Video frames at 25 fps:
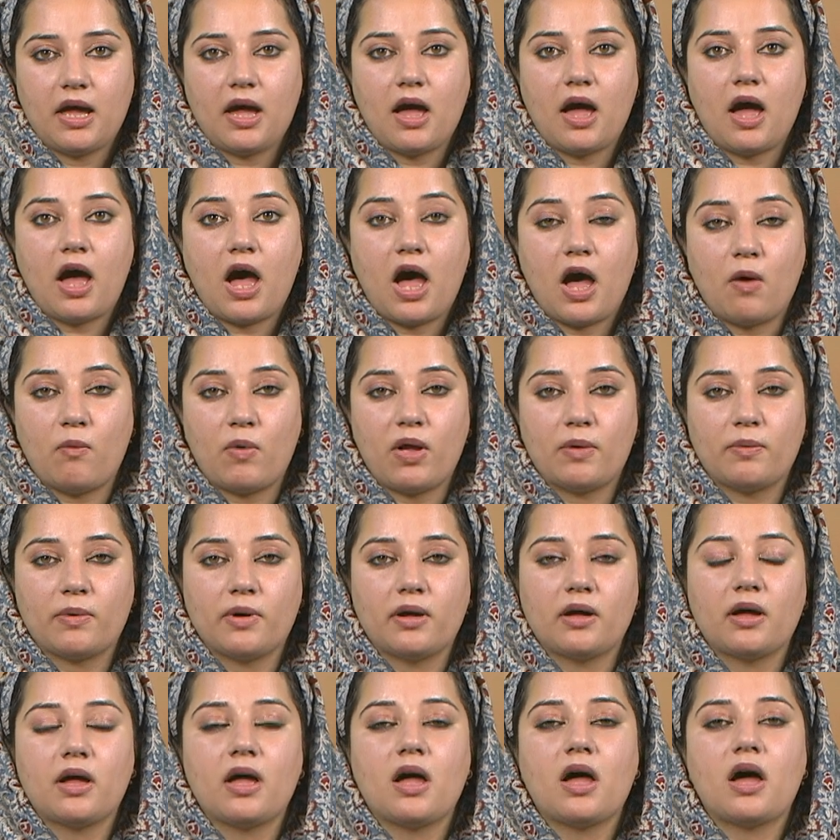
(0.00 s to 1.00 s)
However,
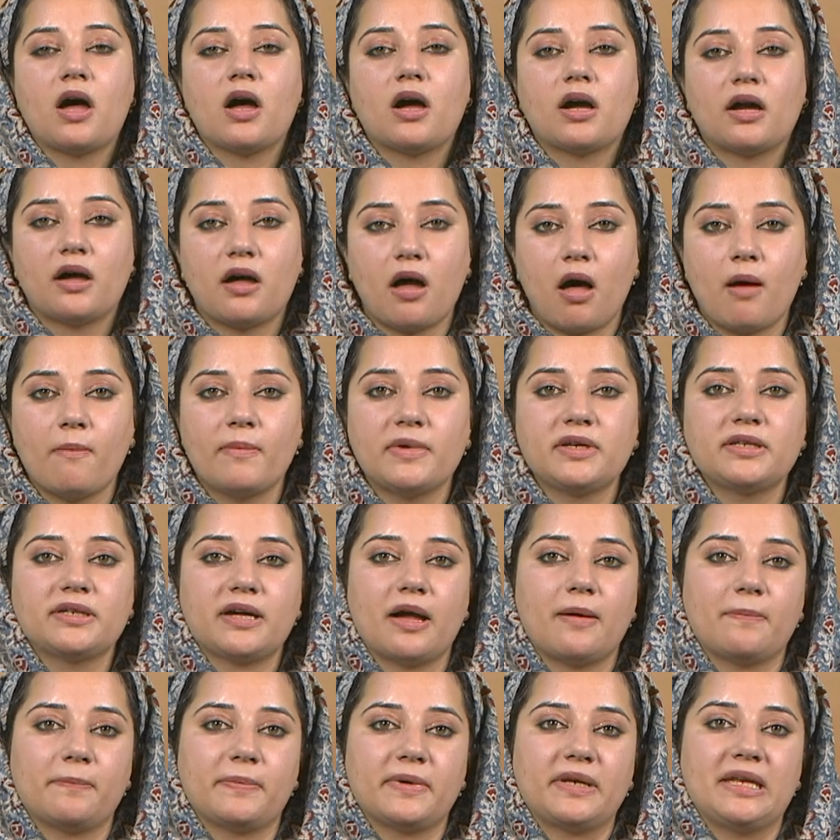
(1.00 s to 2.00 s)
a government
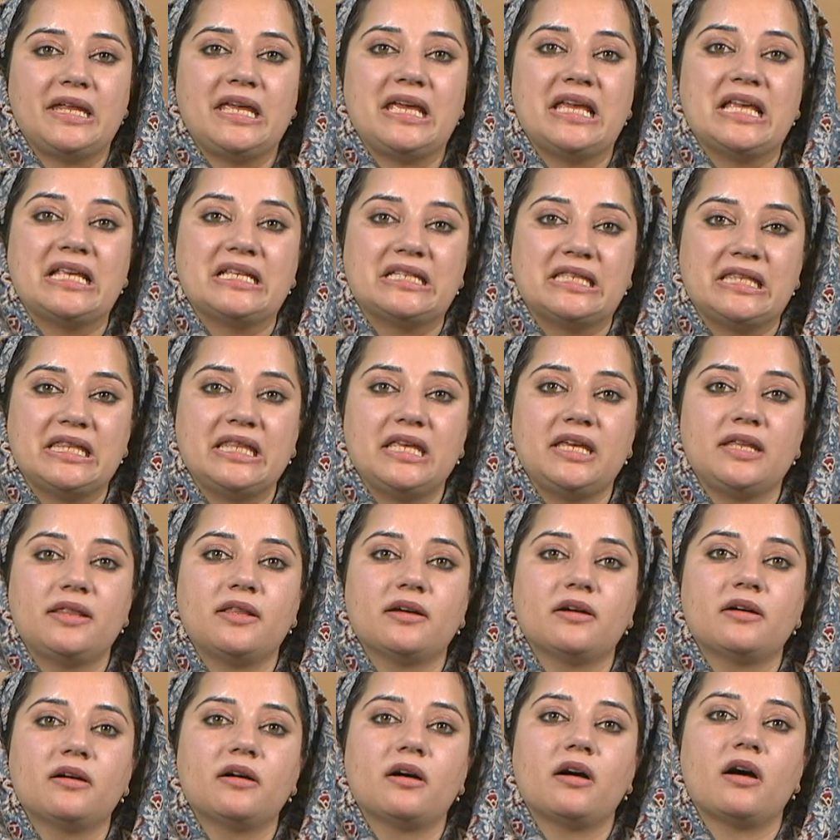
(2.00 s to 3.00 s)
company is
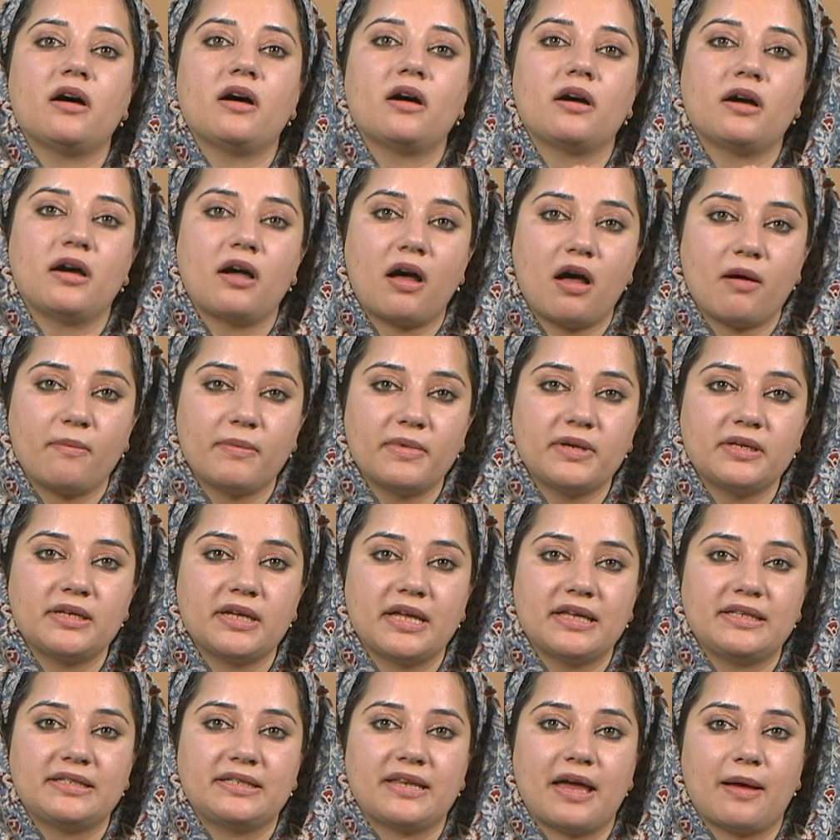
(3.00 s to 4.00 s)
neither a government
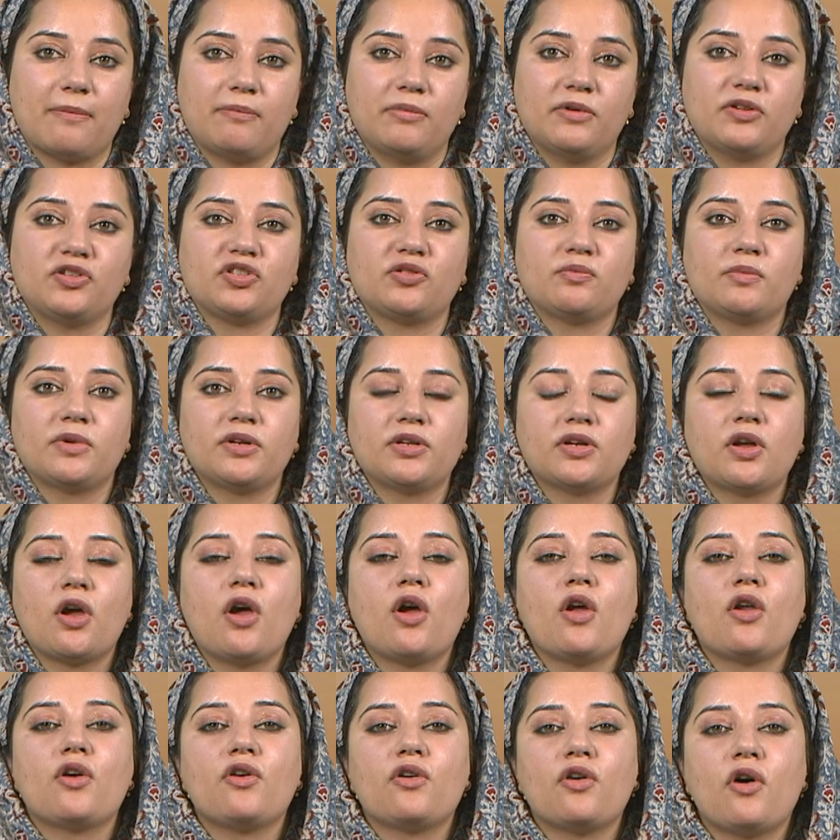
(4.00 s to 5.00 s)
establishment
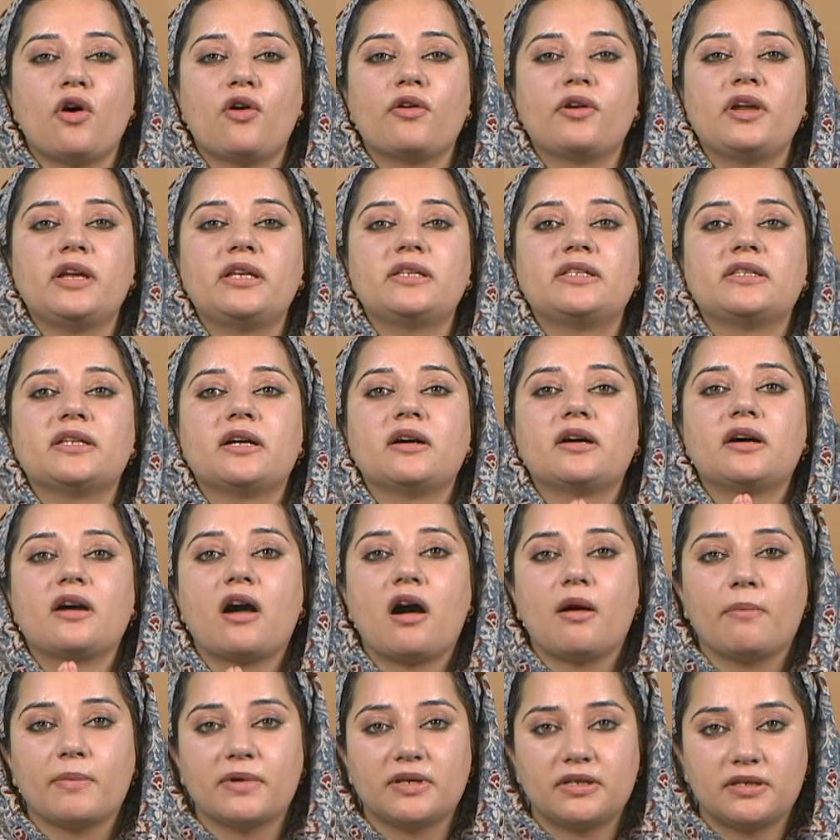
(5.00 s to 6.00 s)
nor is a
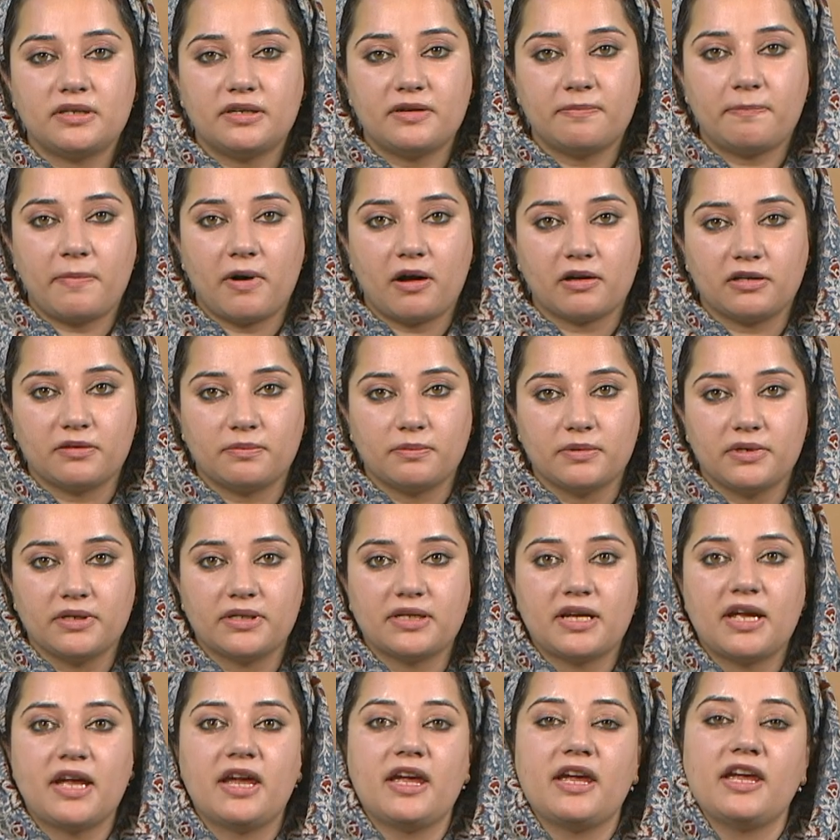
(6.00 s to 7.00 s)
government department,
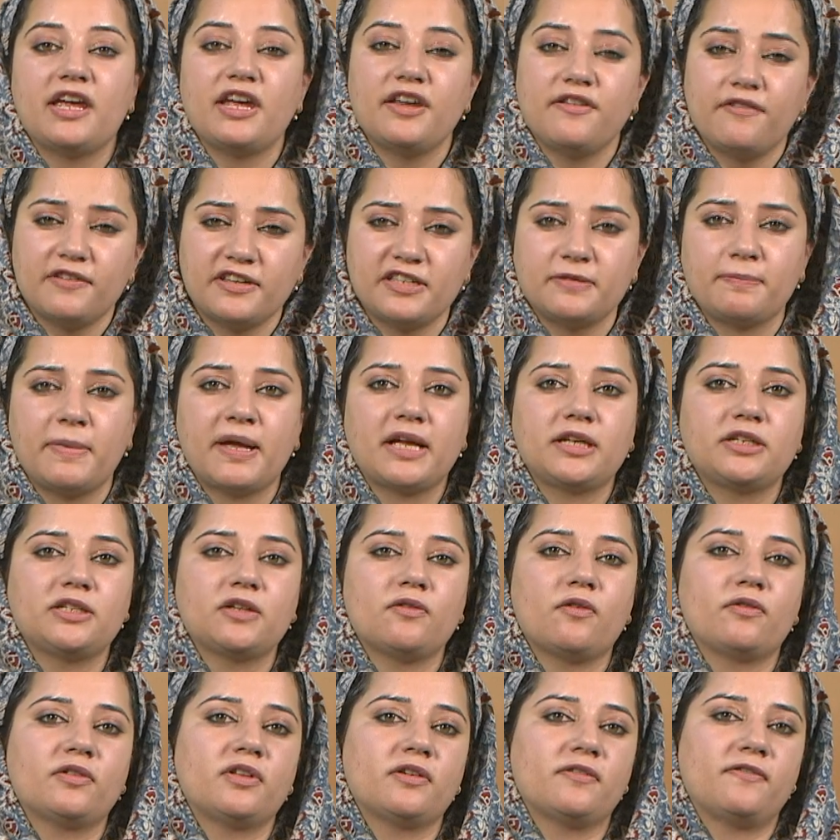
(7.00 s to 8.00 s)
irrespective
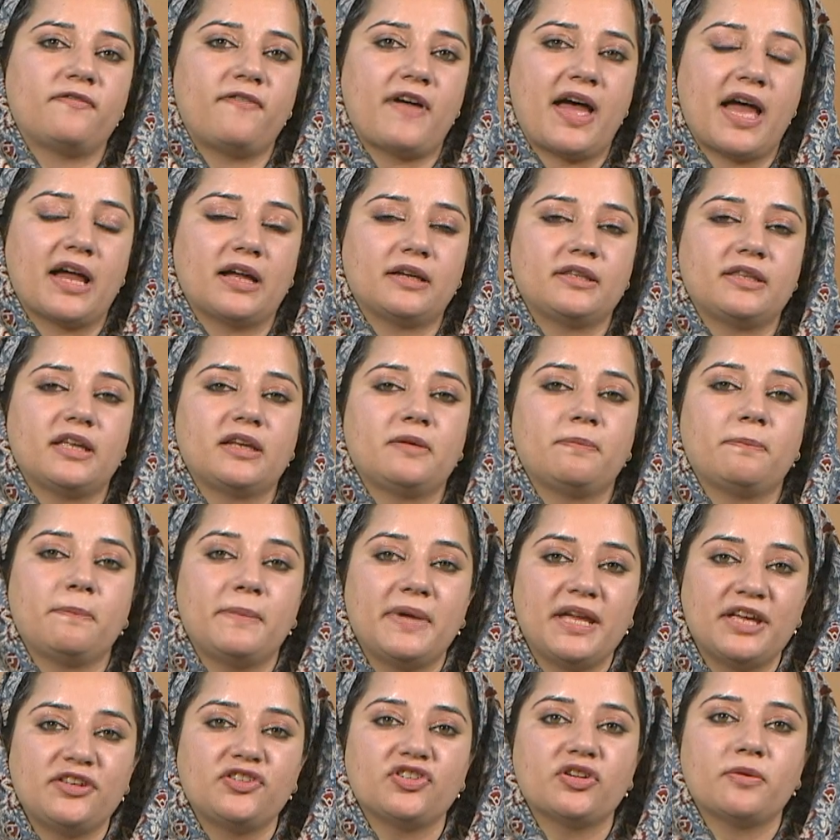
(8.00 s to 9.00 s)
of the fact that
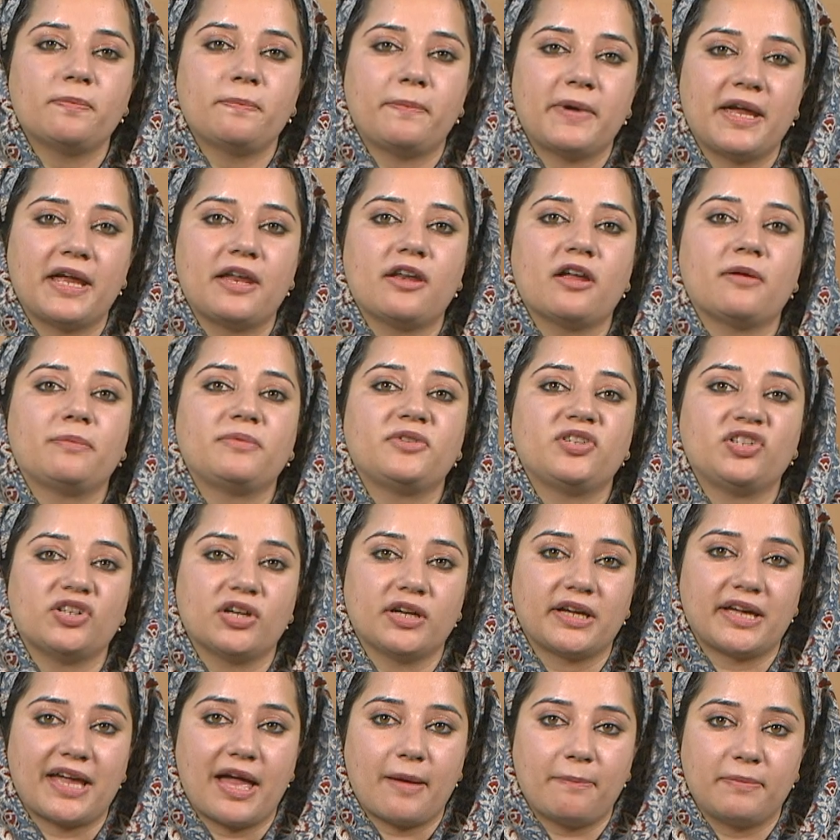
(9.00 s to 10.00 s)
major paid up share
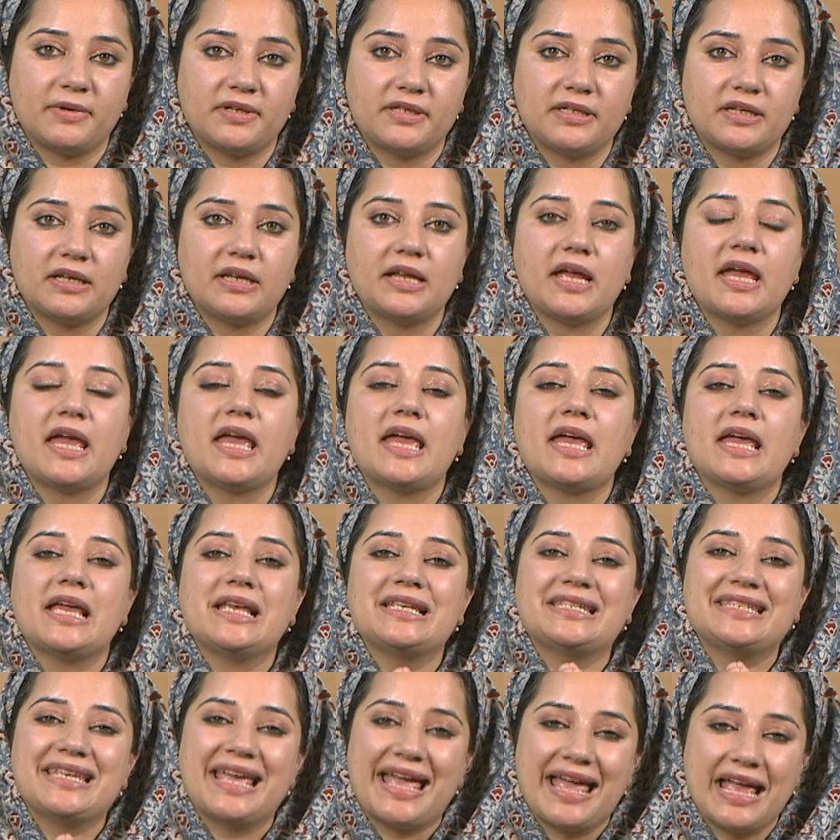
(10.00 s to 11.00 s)
capital
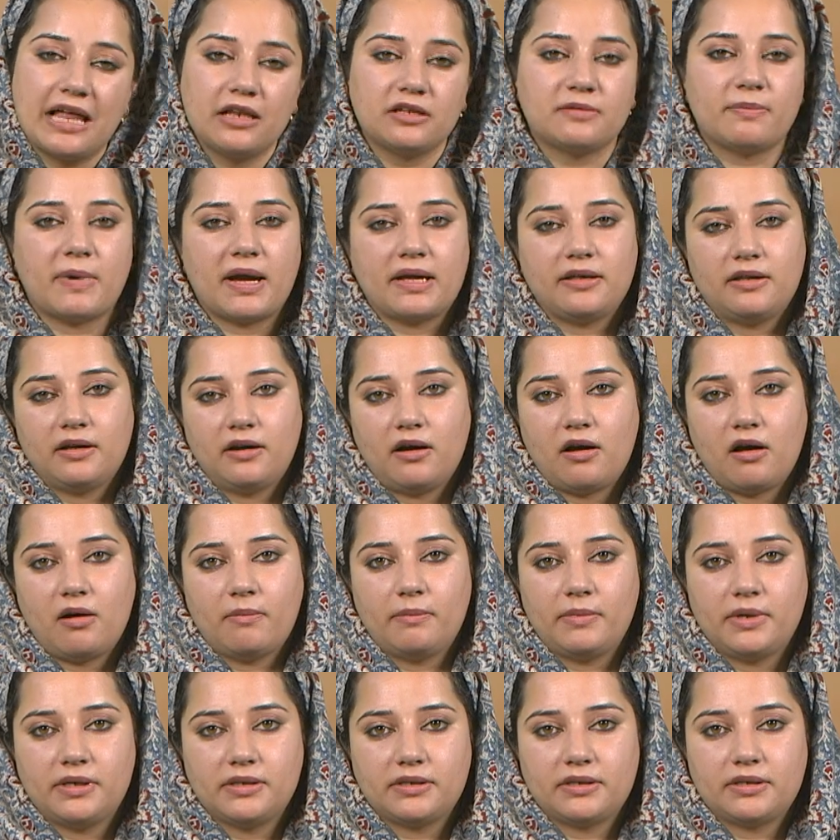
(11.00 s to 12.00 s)
is held by the
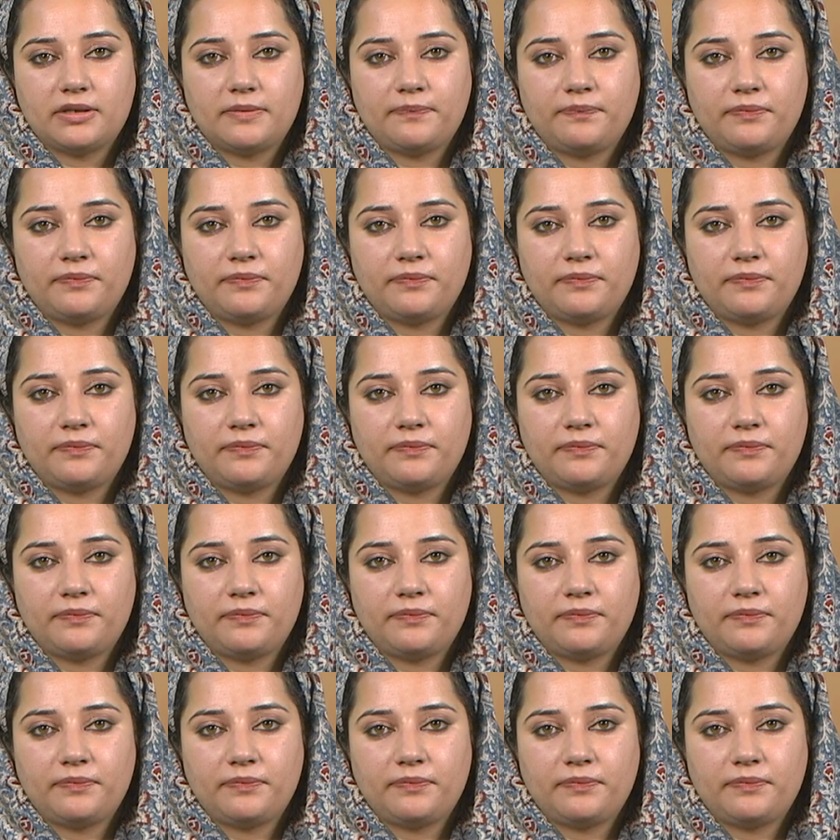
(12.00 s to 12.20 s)
government.